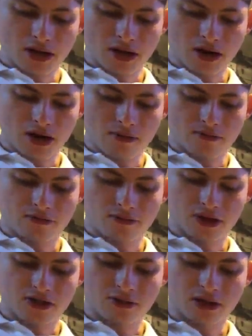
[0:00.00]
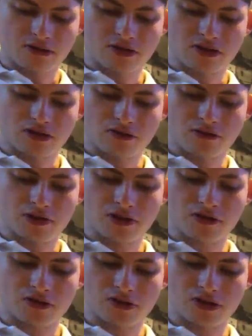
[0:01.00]
for me to be able to do
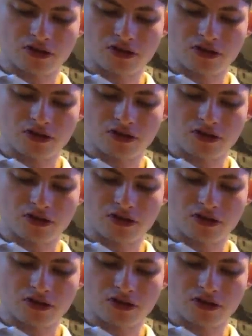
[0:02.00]
reviews on.